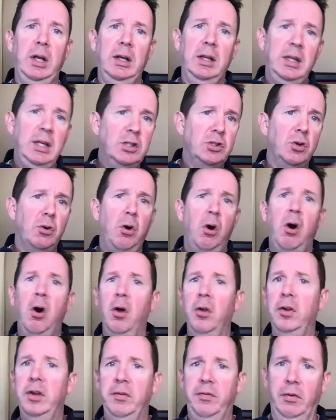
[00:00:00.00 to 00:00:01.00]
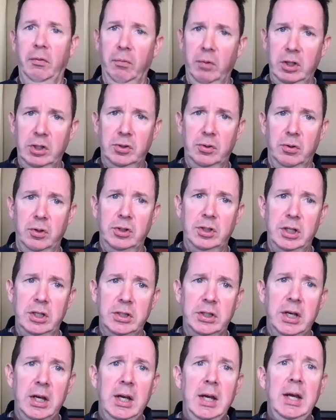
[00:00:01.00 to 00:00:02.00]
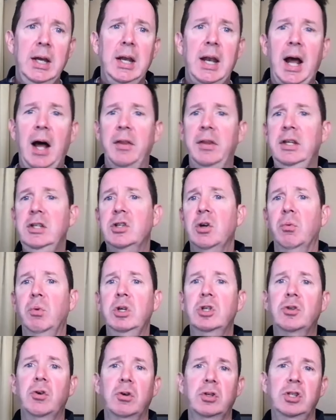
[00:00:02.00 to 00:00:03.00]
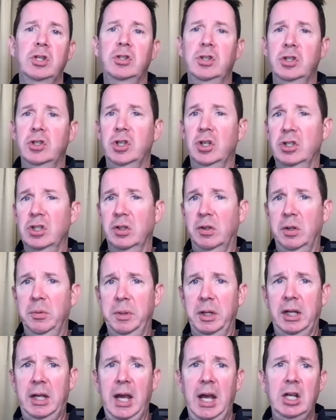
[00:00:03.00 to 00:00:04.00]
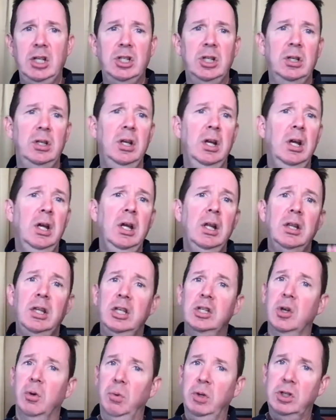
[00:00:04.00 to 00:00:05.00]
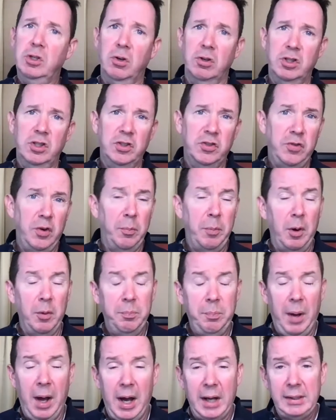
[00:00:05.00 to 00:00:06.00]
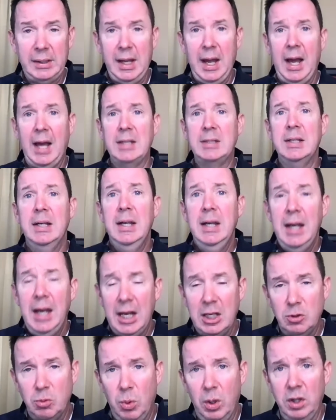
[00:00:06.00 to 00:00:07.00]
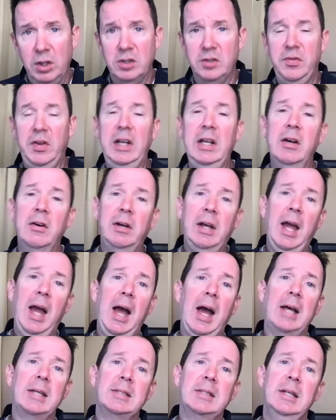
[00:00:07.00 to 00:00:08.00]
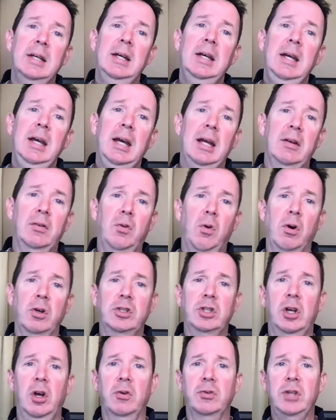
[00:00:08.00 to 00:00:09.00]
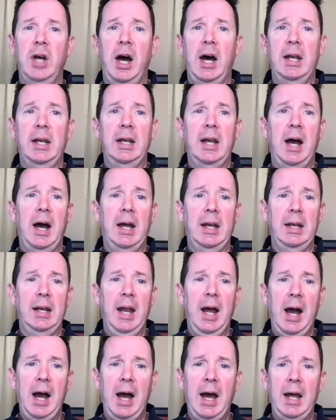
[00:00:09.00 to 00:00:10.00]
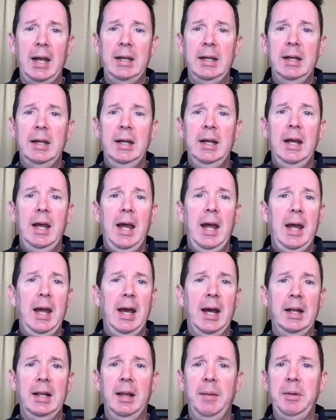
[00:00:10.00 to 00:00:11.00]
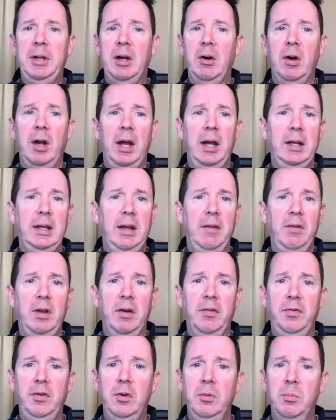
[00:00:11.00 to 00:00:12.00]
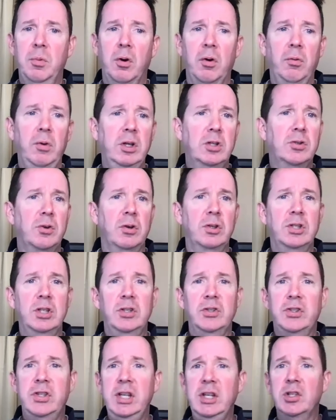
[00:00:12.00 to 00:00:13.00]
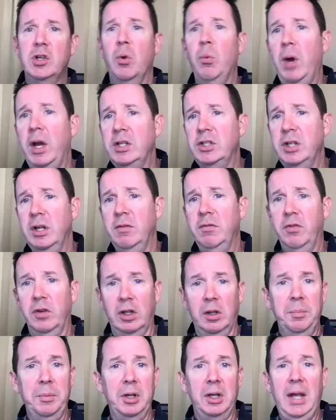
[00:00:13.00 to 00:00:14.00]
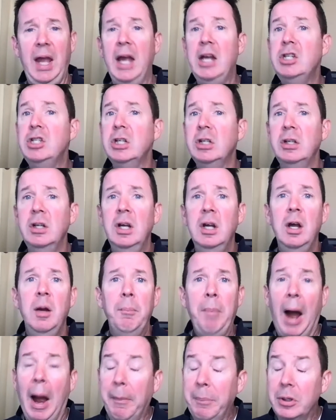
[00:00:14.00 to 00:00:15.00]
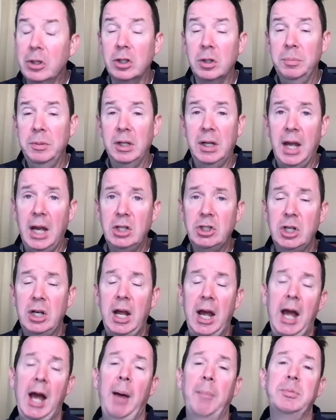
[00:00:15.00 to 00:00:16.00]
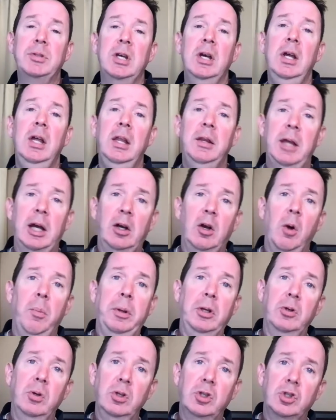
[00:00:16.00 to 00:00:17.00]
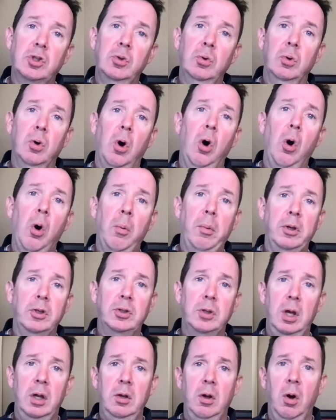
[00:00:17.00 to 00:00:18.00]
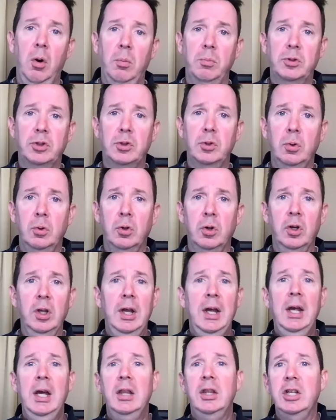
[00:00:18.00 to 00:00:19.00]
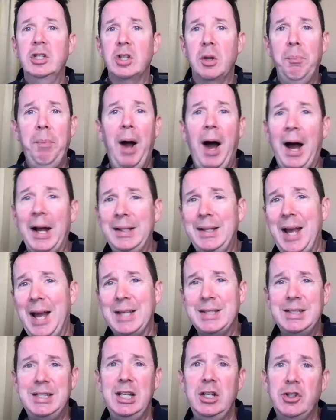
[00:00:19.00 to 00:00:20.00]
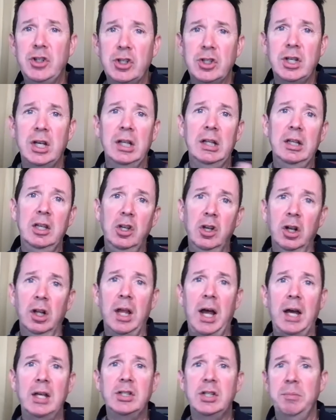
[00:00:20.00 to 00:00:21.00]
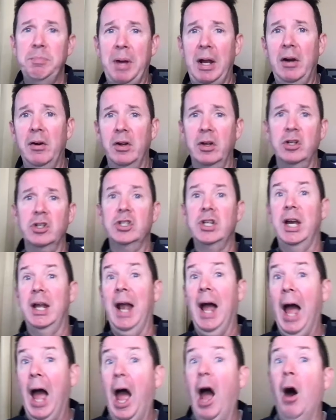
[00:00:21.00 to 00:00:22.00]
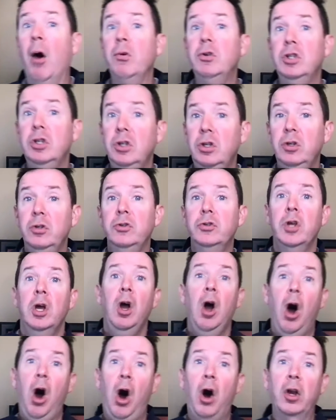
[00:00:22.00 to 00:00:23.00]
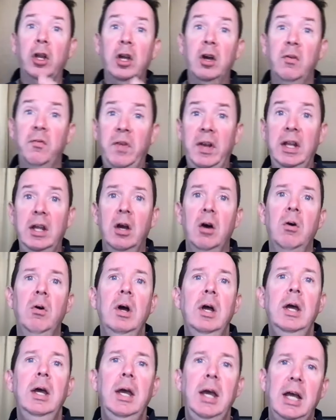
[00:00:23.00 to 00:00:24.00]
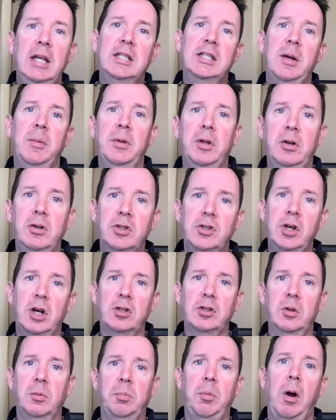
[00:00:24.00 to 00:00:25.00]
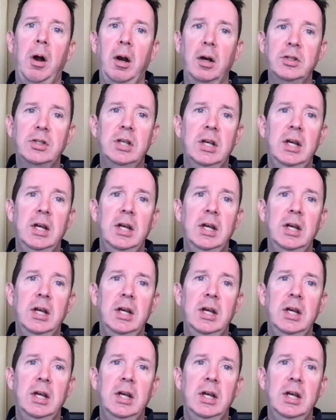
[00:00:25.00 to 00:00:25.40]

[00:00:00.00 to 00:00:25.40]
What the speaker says: And these are all different resources. Now, these are resources in terms of communication. These are resources for both podcasts as well as video casts. And of course, it goes on and on and on. And let me go ahead and give you a few more resources. These are ways for communication, popular communication apps that go between school, home, and home school. These are podcasts teachers can utilize to better understand how to use audio and video in some of their instructional parts.